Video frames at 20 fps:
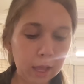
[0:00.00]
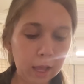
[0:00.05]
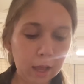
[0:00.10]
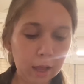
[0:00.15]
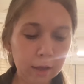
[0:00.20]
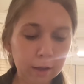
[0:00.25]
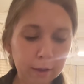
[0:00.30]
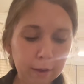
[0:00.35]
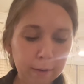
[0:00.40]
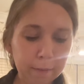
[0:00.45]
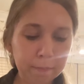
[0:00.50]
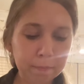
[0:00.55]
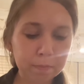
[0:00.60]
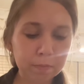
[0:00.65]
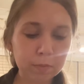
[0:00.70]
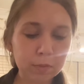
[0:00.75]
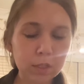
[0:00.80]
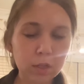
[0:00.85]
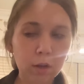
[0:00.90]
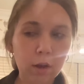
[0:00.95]

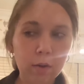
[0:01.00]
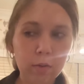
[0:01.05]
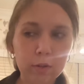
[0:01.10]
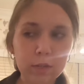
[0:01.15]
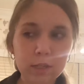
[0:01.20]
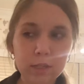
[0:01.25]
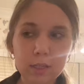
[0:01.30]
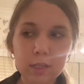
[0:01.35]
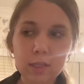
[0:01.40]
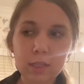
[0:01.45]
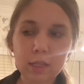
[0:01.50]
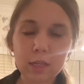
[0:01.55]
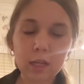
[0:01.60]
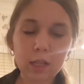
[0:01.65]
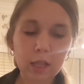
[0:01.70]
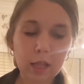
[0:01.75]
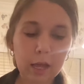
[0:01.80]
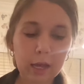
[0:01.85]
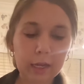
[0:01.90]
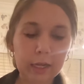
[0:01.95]
So I would assist the
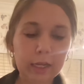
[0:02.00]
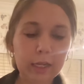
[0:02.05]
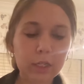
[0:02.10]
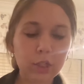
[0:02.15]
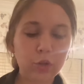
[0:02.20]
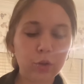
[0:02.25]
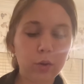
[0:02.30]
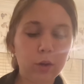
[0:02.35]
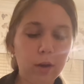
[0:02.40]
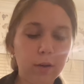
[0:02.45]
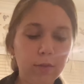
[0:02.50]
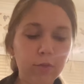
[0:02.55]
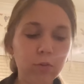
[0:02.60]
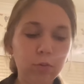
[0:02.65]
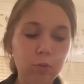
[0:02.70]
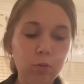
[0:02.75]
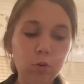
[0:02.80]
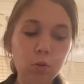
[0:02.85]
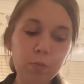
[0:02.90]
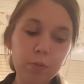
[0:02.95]
client to a
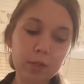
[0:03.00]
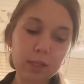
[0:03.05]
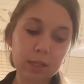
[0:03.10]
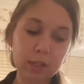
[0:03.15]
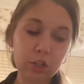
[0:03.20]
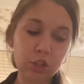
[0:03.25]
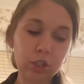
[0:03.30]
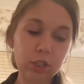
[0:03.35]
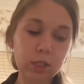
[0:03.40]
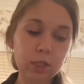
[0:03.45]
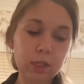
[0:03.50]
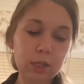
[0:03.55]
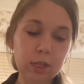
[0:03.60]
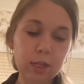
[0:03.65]
comfortable position